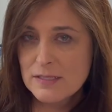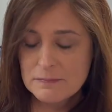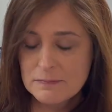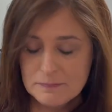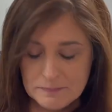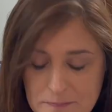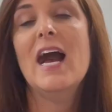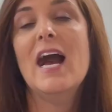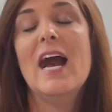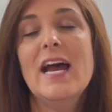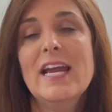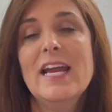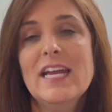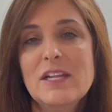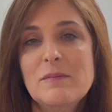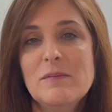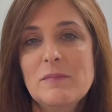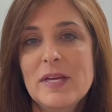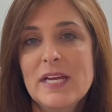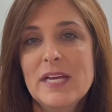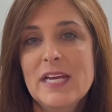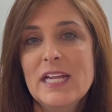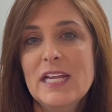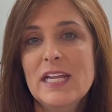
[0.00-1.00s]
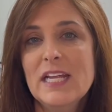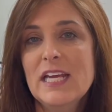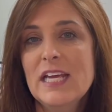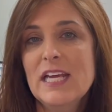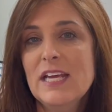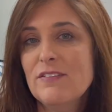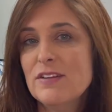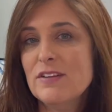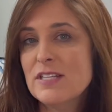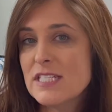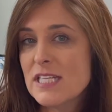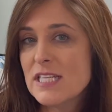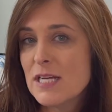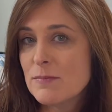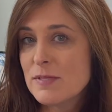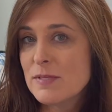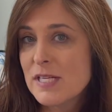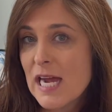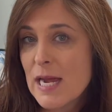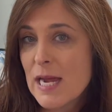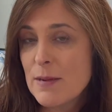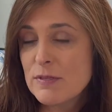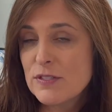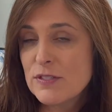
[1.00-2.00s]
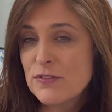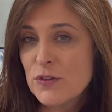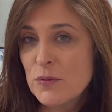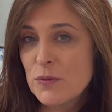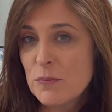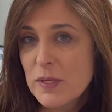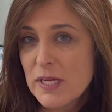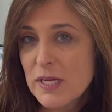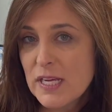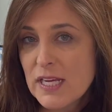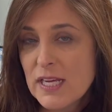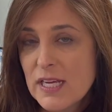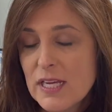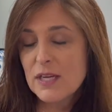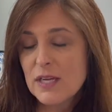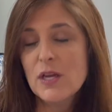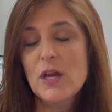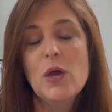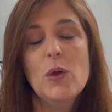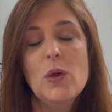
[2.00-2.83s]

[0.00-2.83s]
I admit, even sometimes for me,